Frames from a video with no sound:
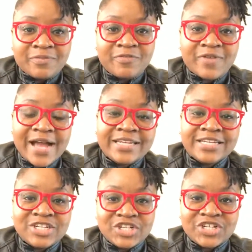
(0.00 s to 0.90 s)

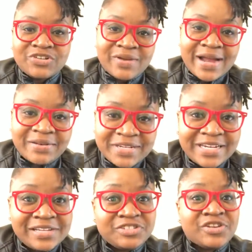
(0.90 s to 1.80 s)
finding good ground. And
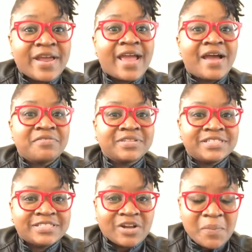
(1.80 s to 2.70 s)
yesterday, I
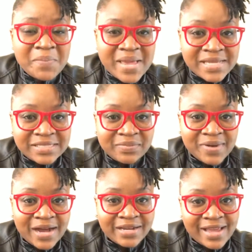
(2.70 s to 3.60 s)
released an amazing
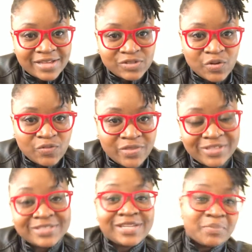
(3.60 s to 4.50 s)
podcast over on
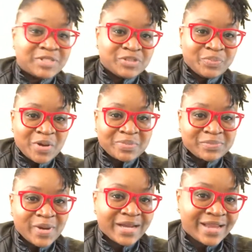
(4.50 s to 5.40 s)
the Step Into Purpose
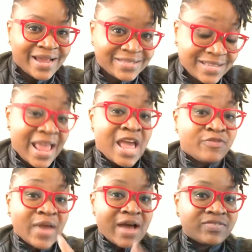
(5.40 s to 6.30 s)
podcast.
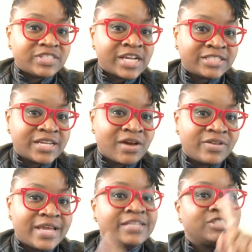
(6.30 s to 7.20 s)
If you haven't checked it
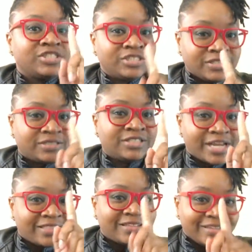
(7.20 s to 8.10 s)
out yet,
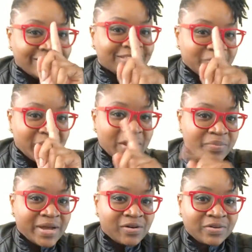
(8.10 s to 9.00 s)
check the links in my
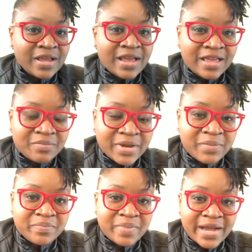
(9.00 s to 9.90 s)
about, in
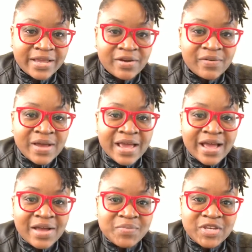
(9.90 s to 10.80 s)
bio,
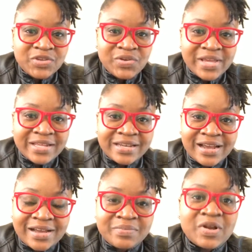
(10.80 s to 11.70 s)
and you can
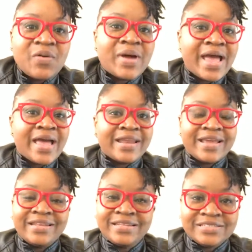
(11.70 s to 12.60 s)
go ahead
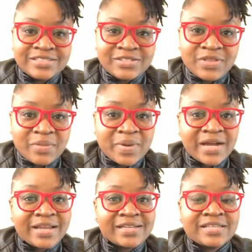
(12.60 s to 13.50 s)
and listen to that
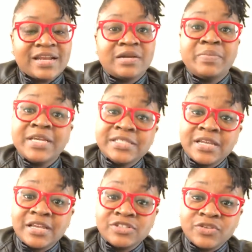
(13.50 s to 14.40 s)
podcast. I had an
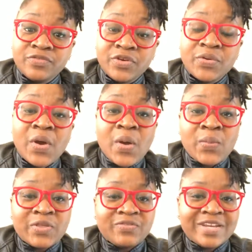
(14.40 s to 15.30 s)
amazing interview
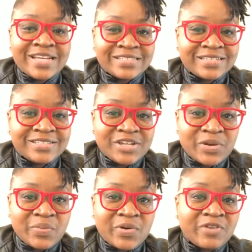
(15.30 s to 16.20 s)
with Vanessa
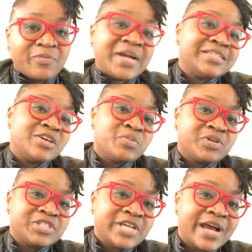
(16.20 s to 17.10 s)
Dearborn of My
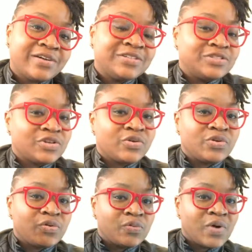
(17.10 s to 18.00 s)
Dearborn Child, and so
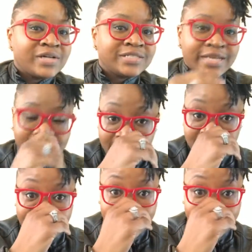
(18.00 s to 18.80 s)
you'll want to hear